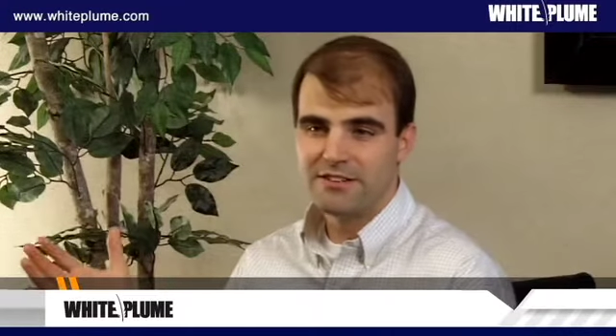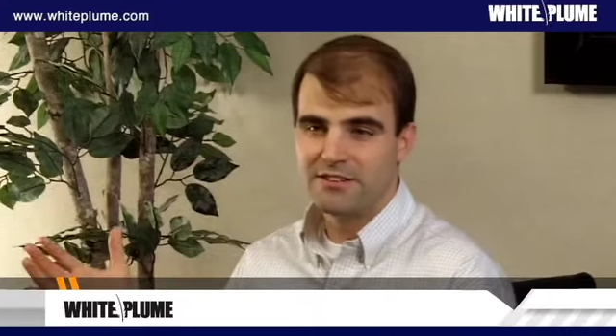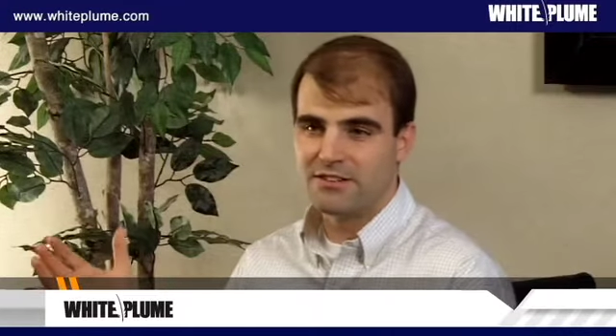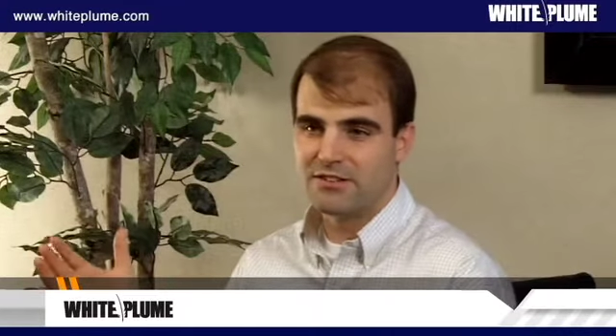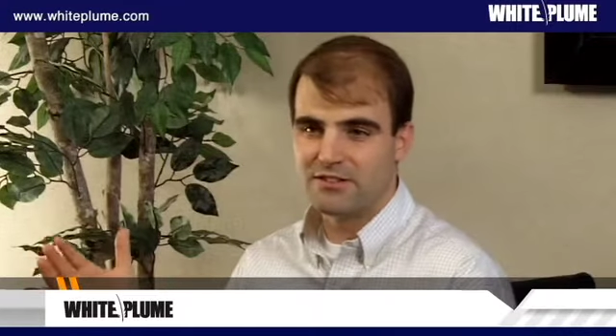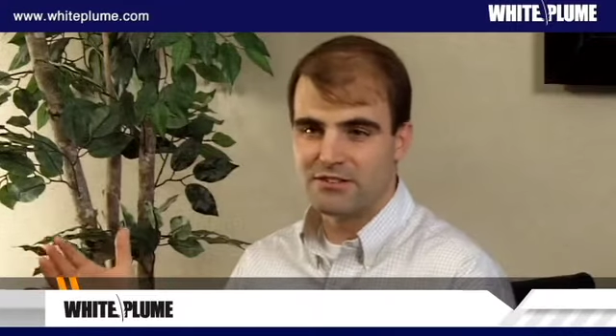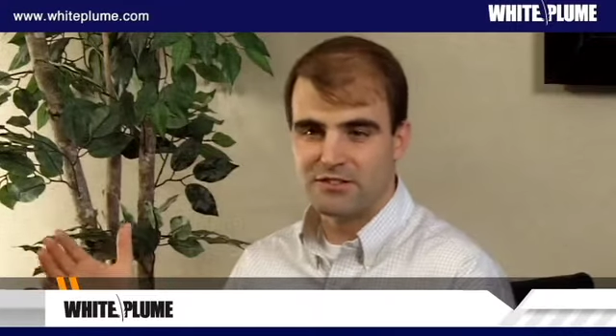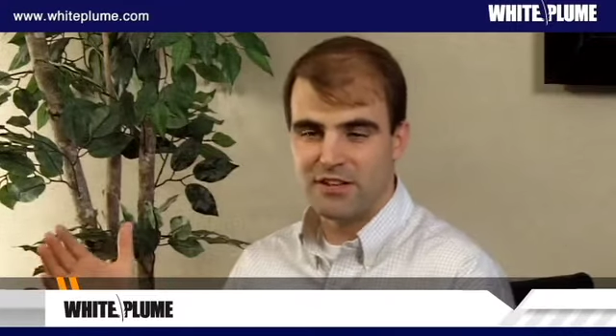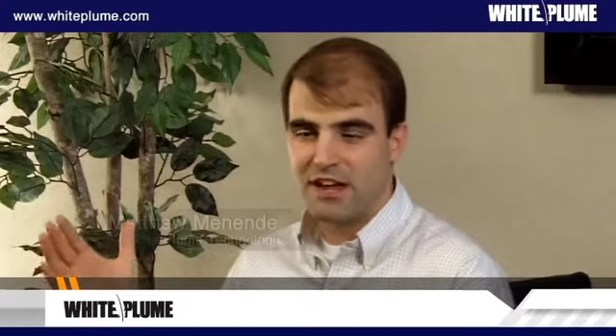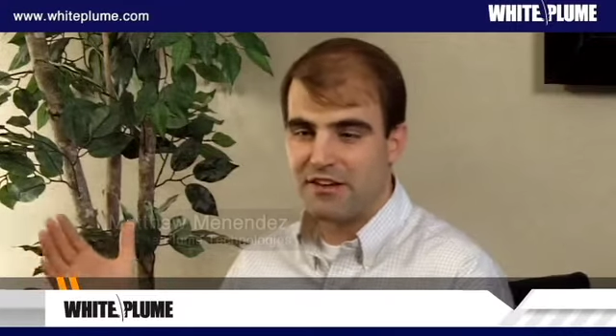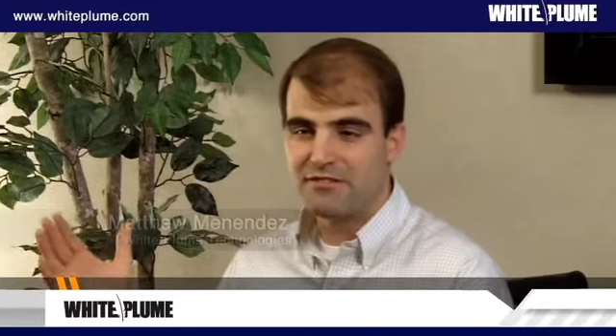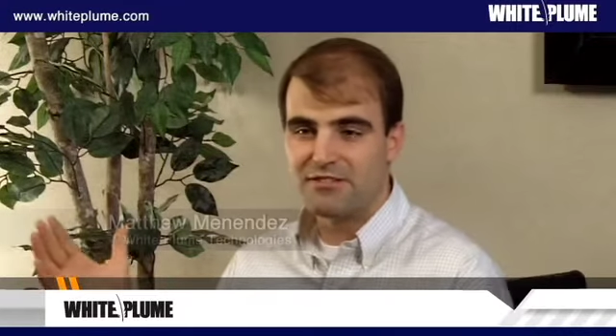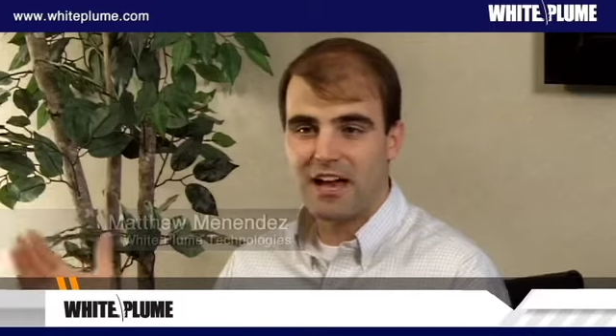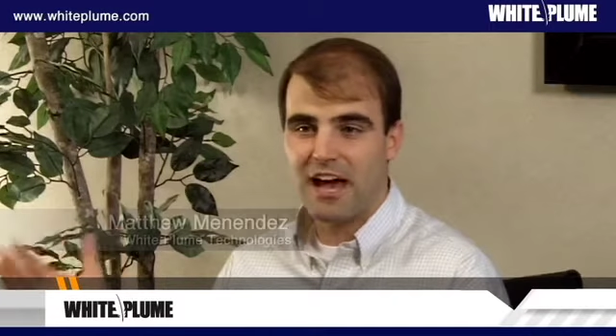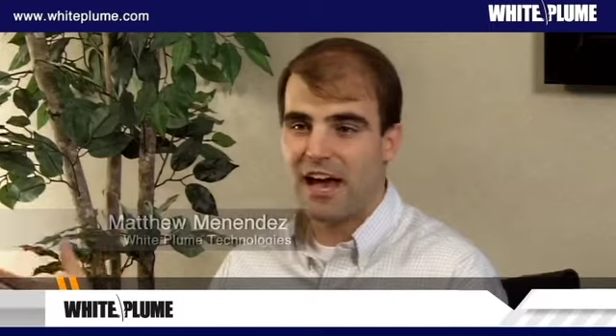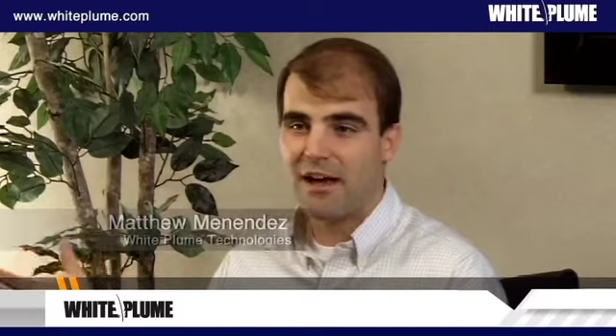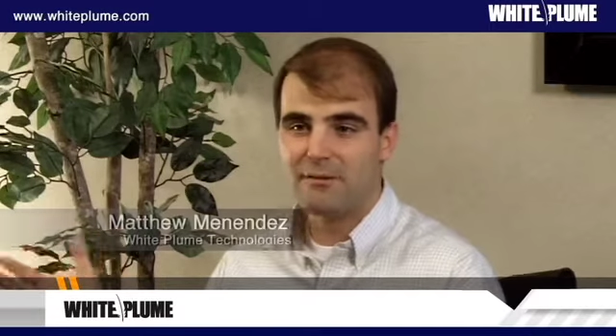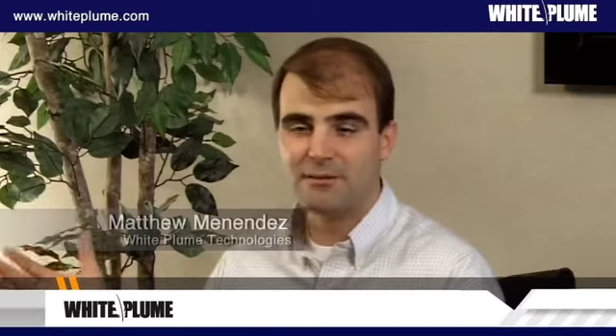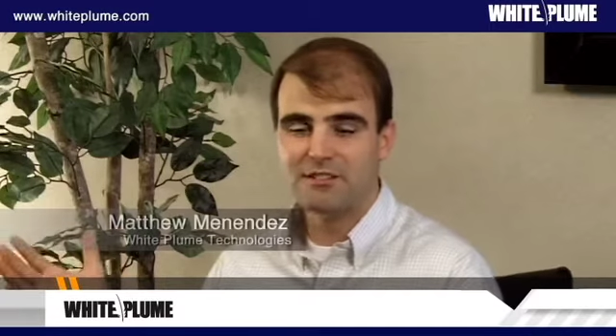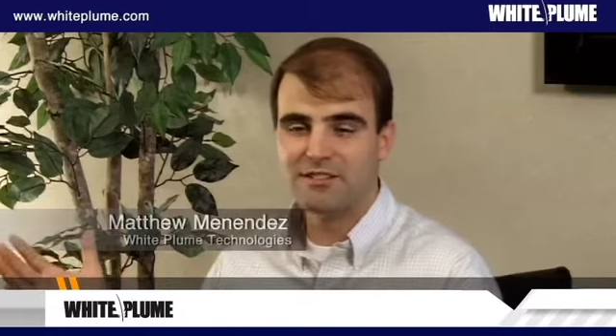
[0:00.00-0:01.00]
to save
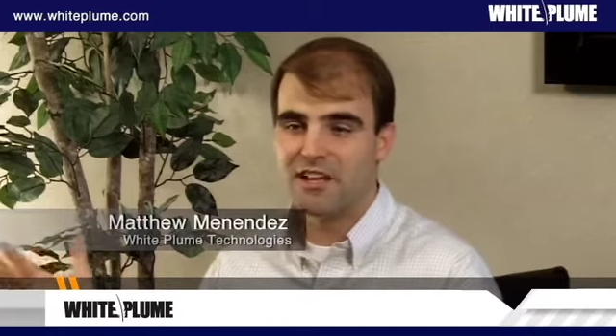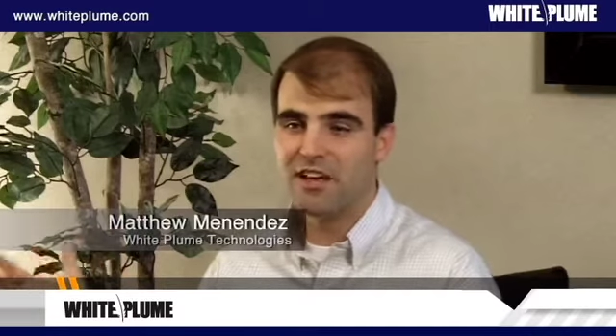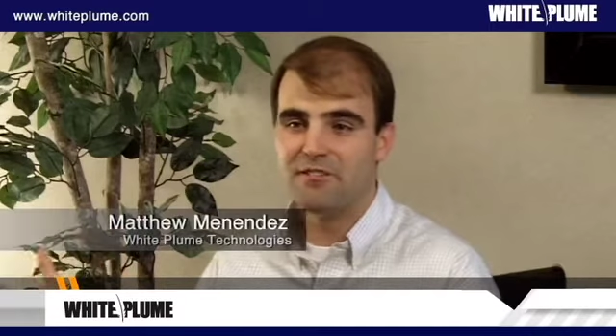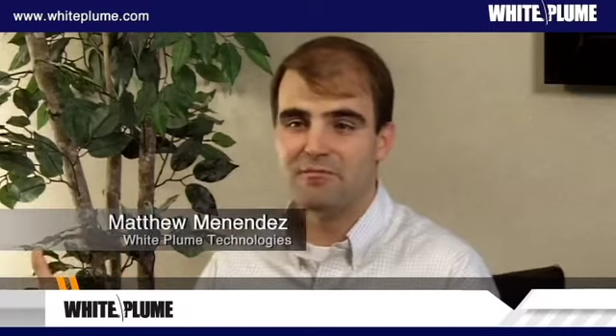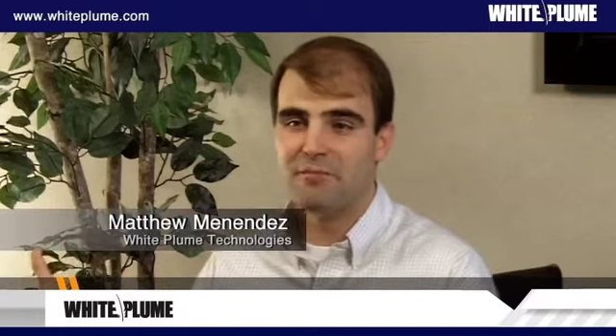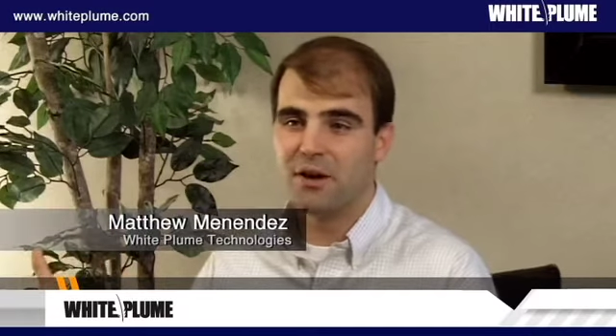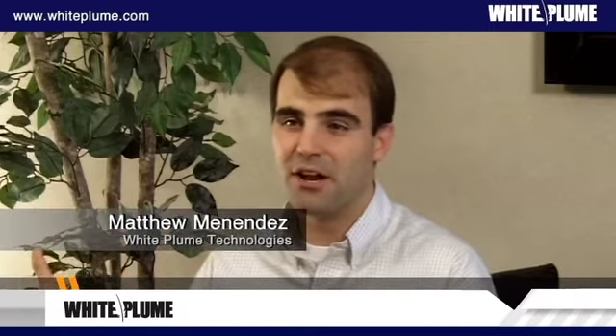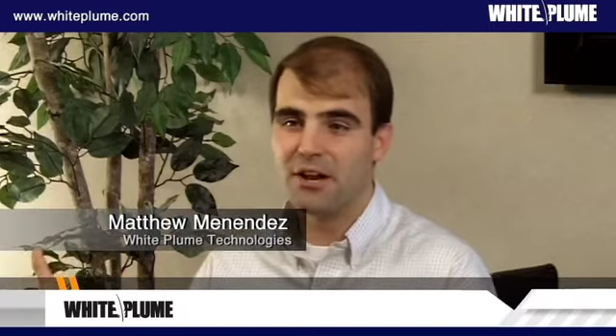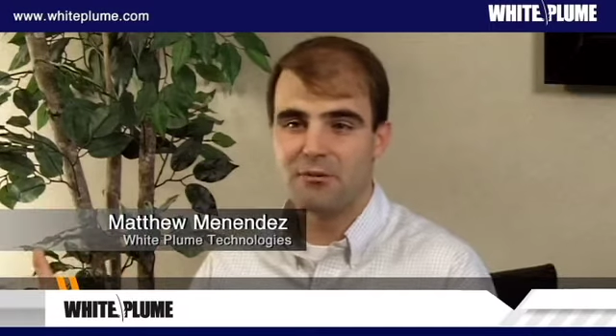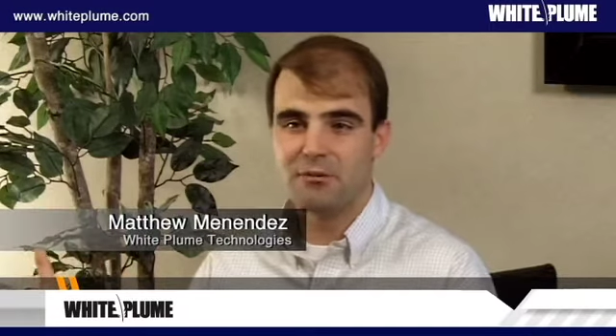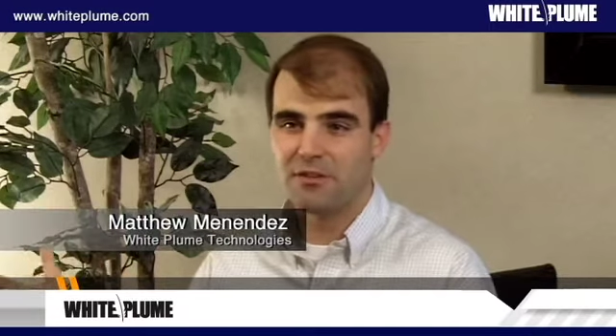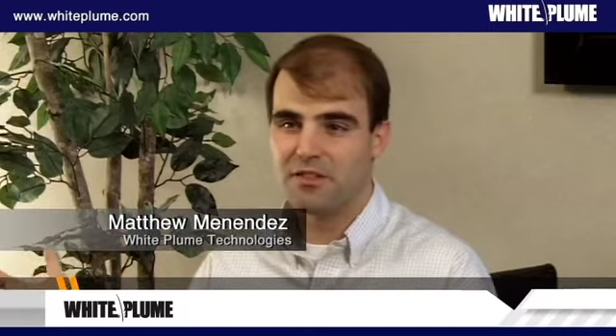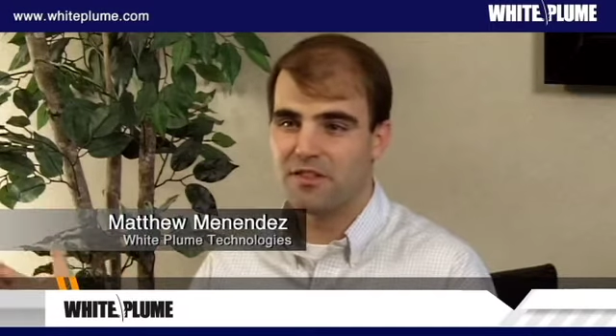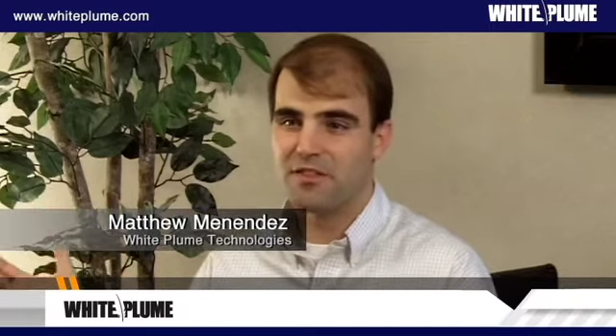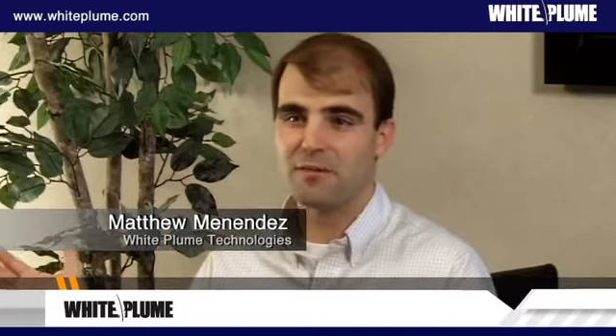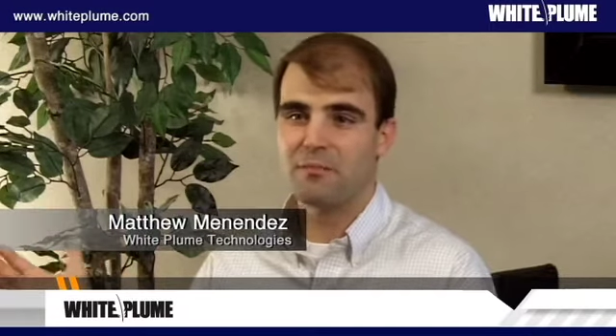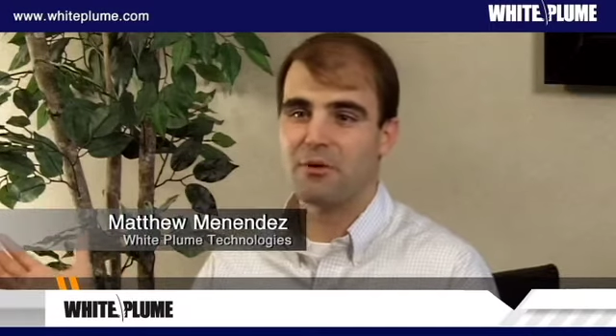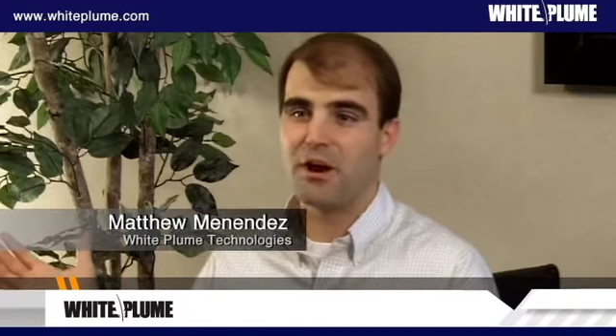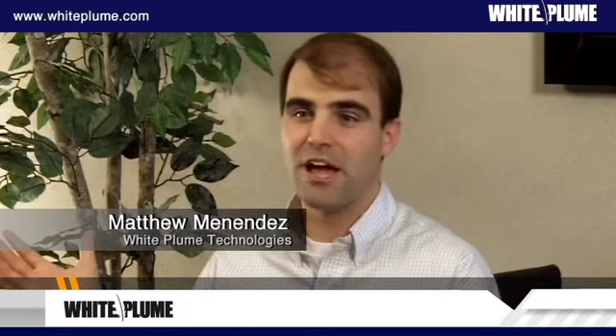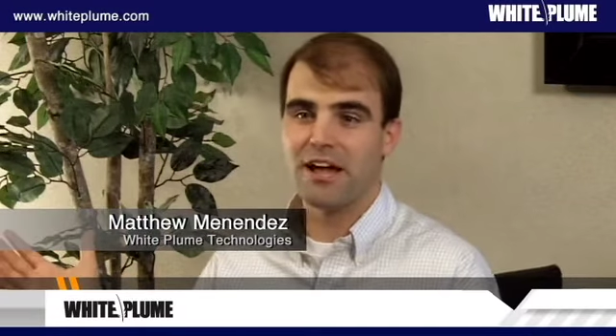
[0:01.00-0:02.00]
time and save money
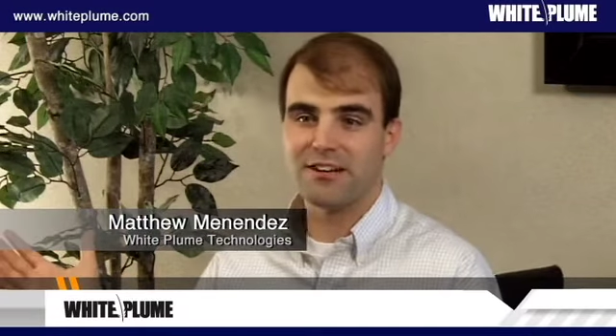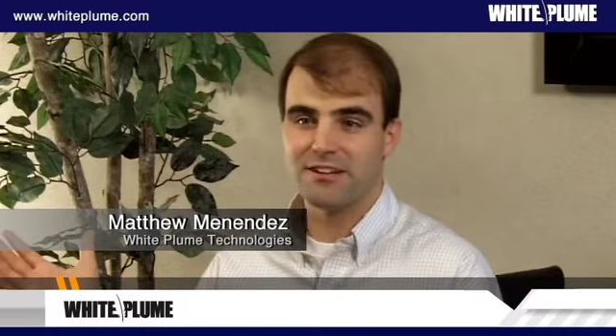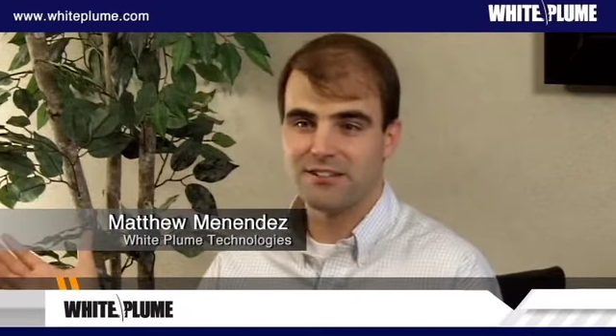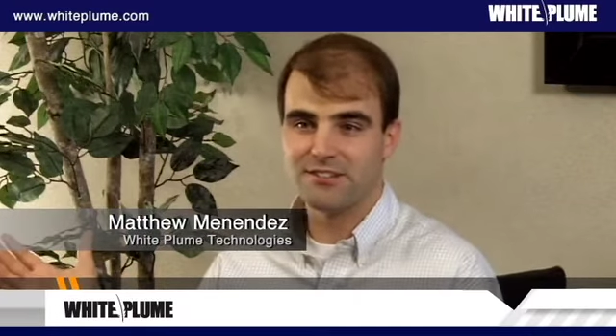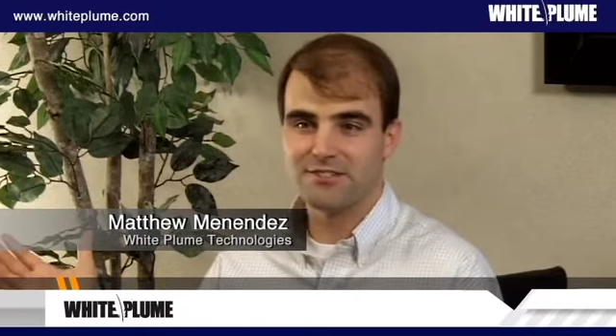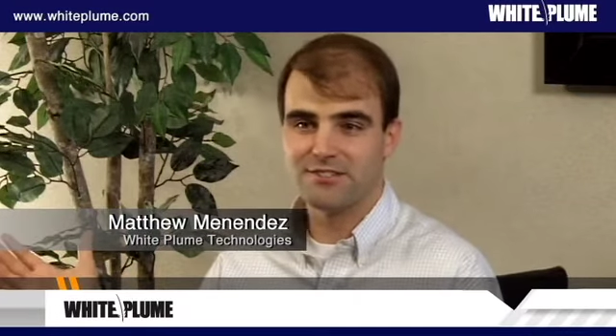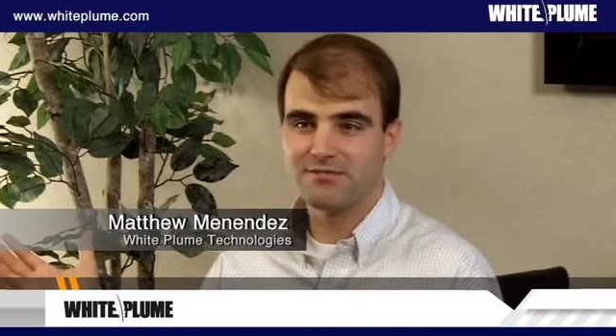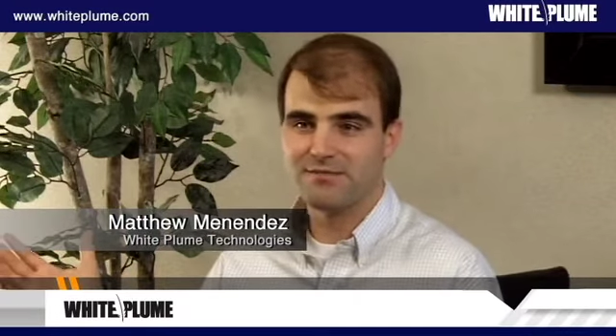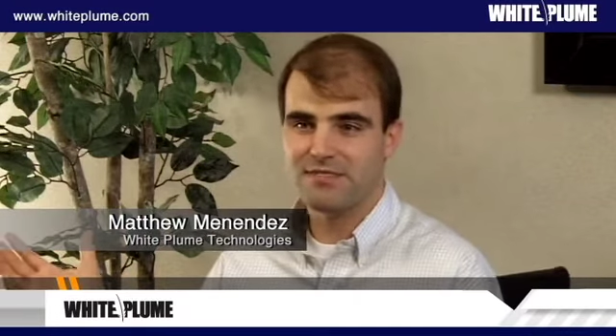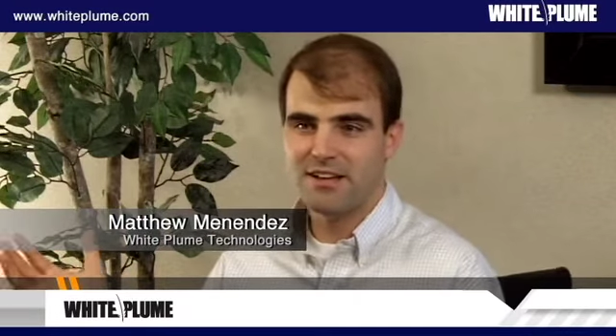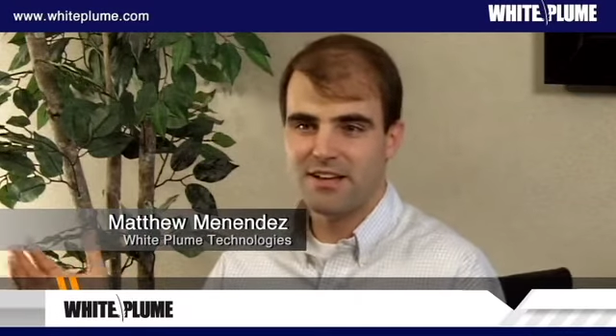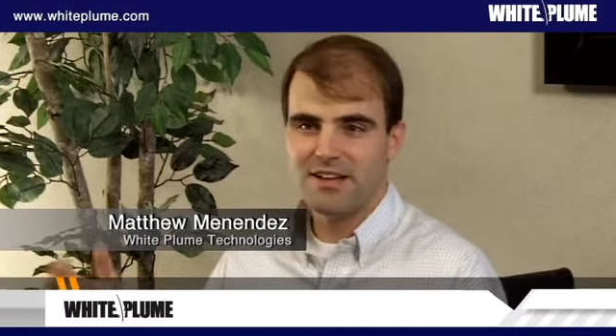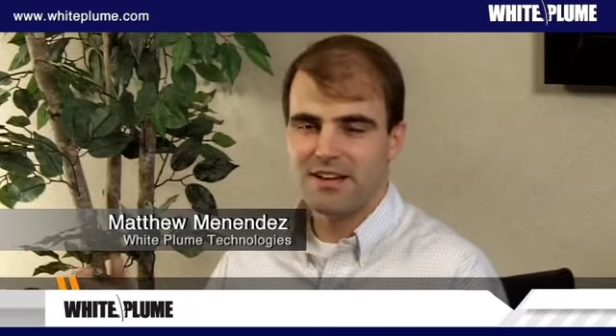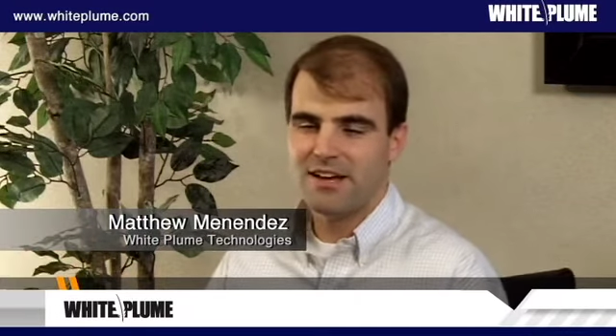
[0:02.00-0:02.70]
within the practice.